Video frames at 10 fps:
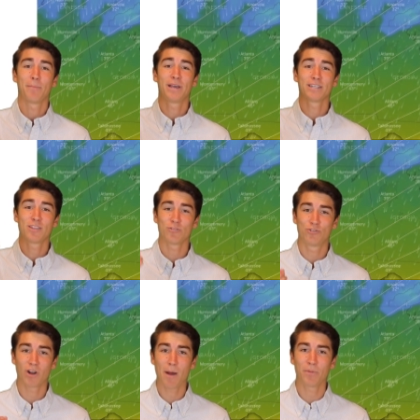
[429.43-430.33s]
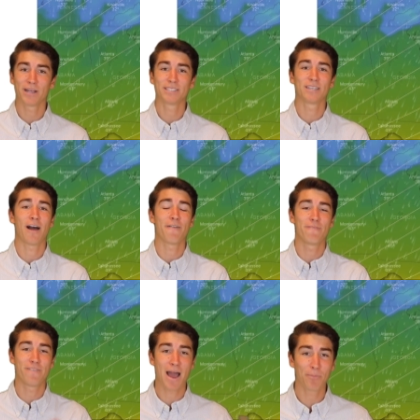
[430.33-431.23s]
because those droplets
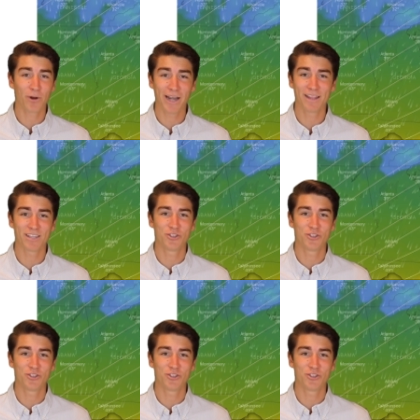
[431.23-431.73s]
evaporate in